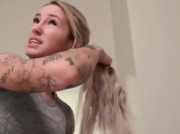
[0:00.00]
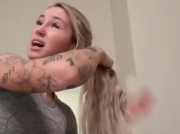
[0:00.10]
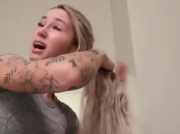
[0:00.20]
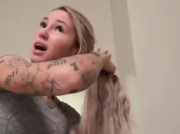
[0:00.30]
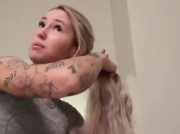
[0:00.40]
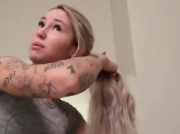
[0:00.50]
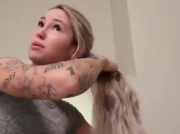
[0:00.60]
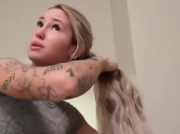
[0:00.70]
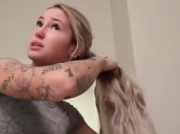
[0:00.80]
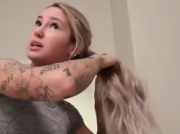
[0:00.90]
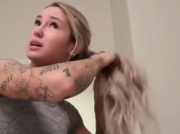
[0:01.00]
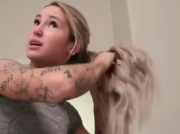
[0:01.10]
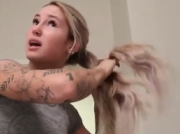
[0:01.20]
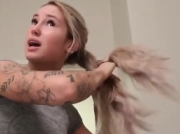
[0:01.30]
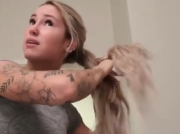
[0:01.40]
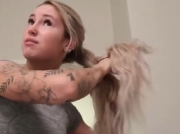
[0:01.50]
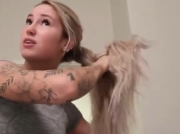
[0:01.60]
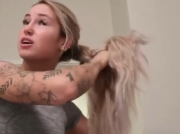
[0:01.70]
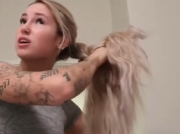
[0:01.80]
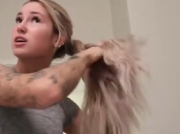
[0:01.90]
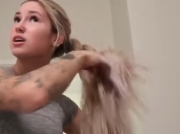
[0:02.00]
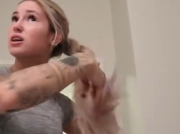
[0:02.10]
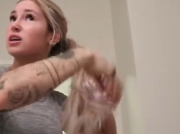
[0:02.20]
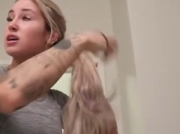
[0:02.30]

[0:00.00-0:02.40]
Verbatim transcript: in a high ponytail ever.